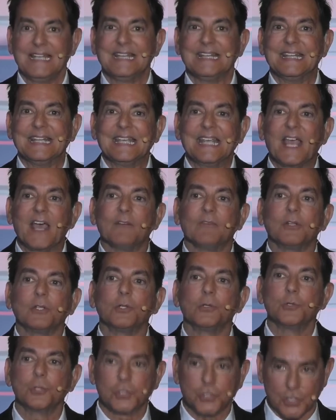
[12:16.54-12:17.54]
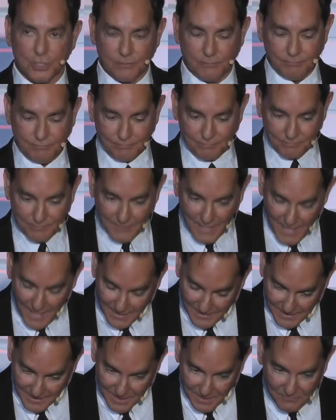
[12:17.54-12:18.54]
the evolution
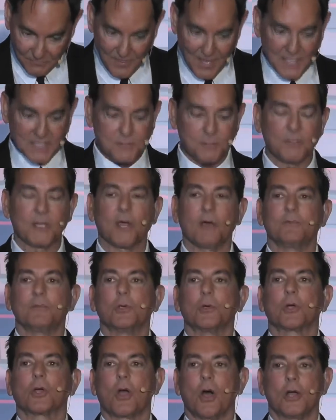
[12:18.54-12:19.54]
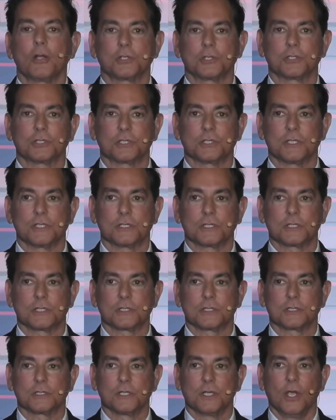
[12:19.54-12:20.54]
and the advancement of your
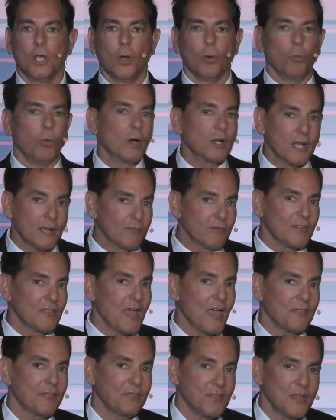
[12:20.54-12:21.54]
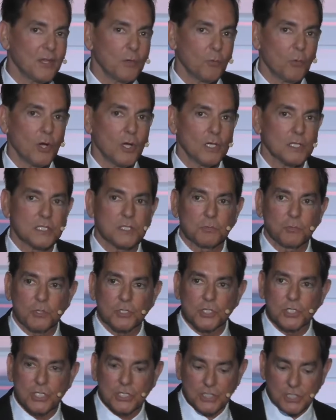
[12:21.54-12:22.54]
consciousness. Whatever that thing was
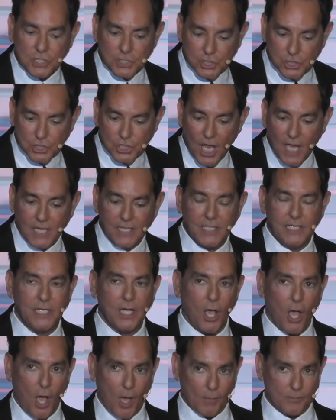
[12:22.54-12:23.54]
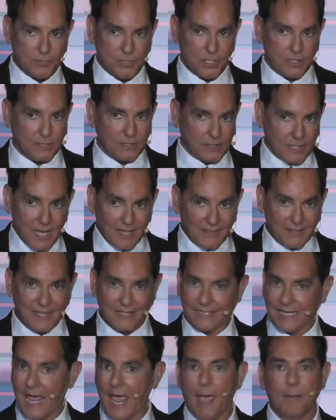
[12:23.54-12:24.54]
just a shiny object
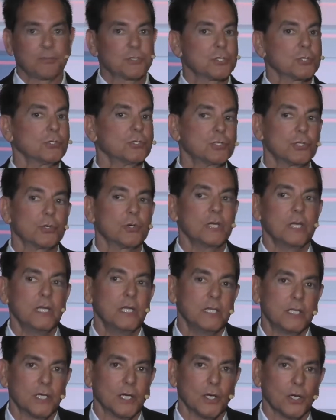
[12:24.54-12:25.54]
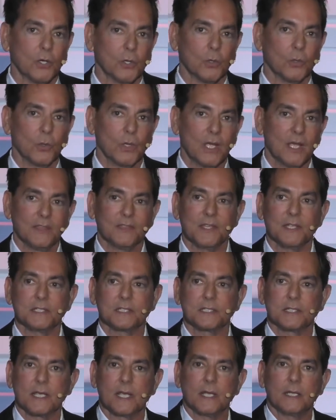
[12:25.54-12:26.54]
that captured your ego that
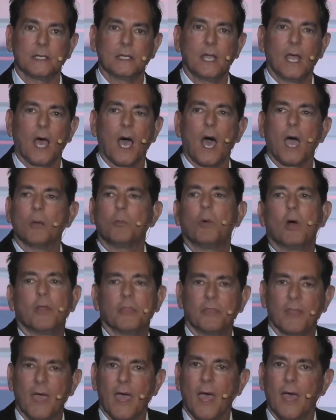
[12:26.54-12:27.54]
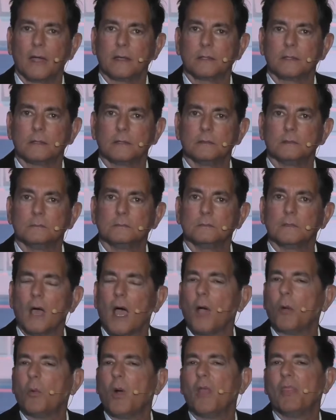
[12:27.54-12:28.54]
said, I want that.
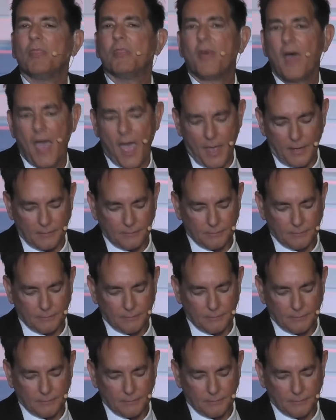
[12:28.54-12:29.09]
I want that.